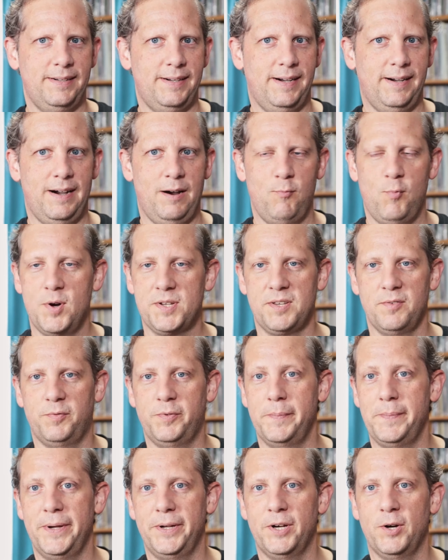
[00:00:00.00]
Wasn't
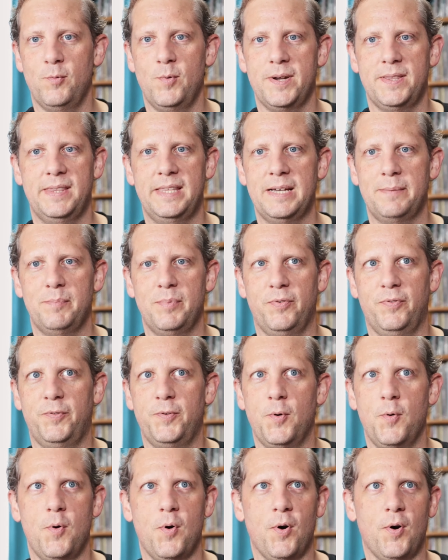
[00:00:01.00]
familiar with them
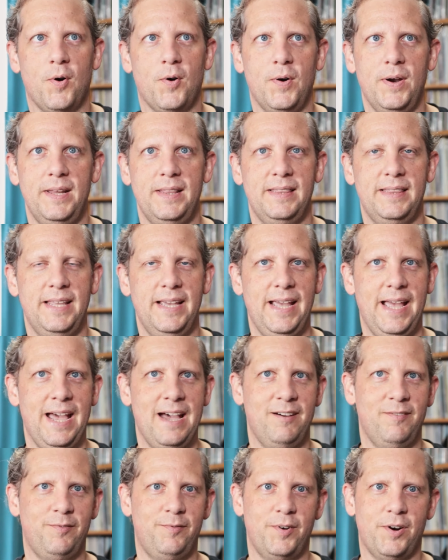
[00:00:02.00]
before. They
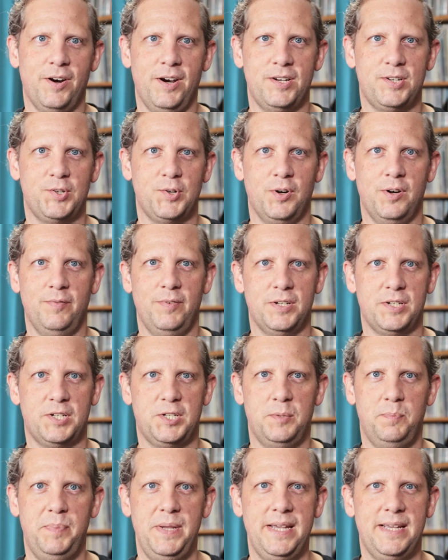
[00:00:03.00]
have very sort of a
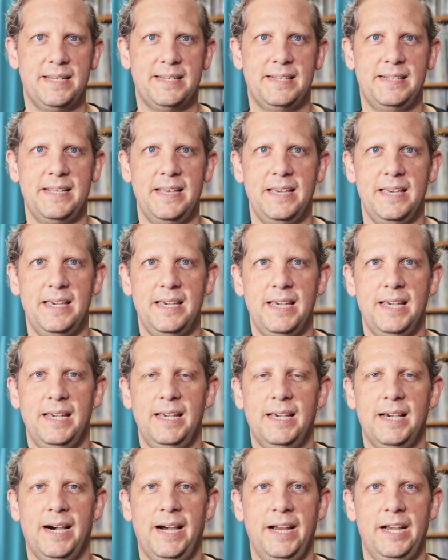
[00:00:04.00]

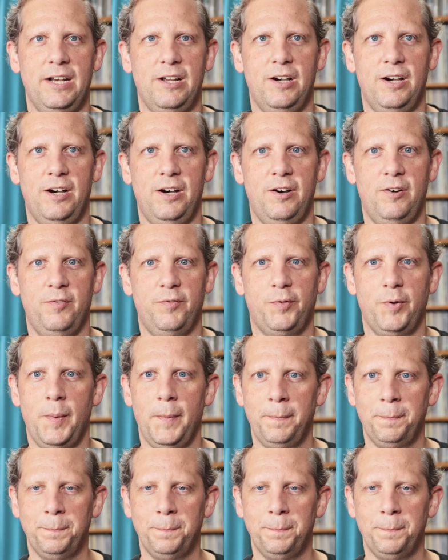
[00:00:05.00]
speak-singing kind of